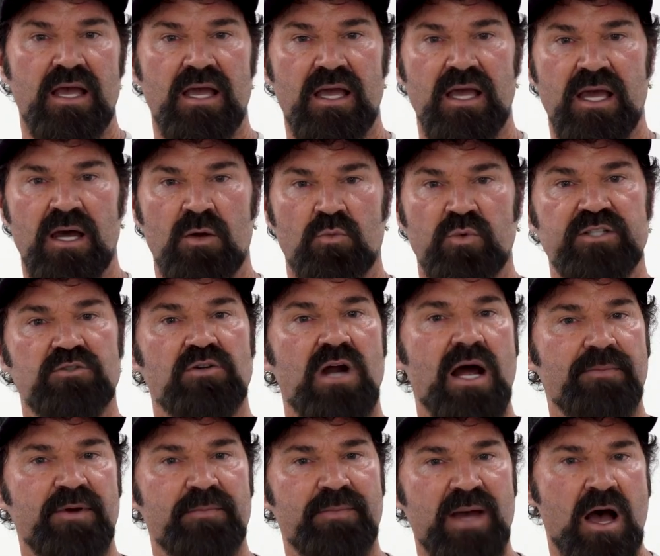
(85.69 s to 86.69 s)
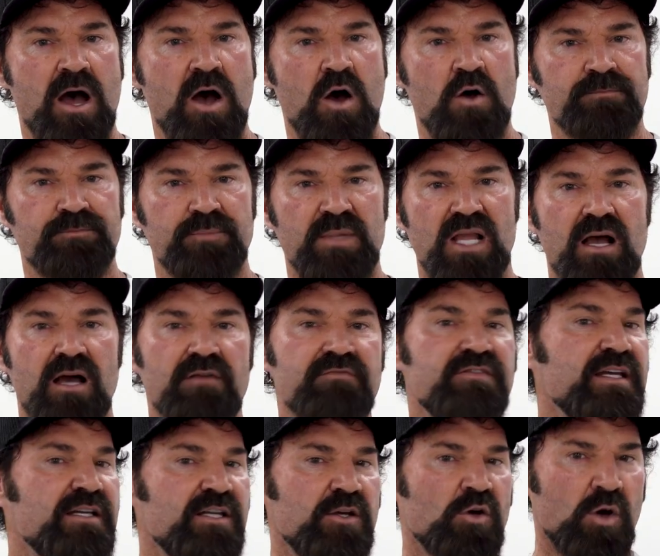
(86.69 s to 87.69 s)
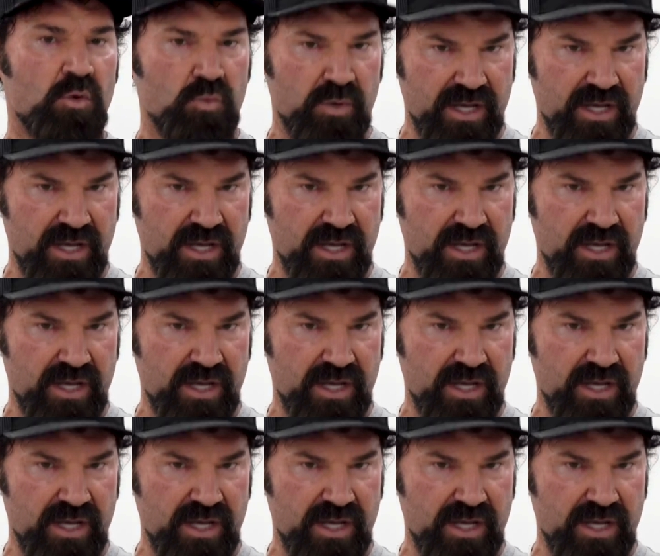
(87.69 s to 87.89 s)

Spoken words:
And we drop about a video a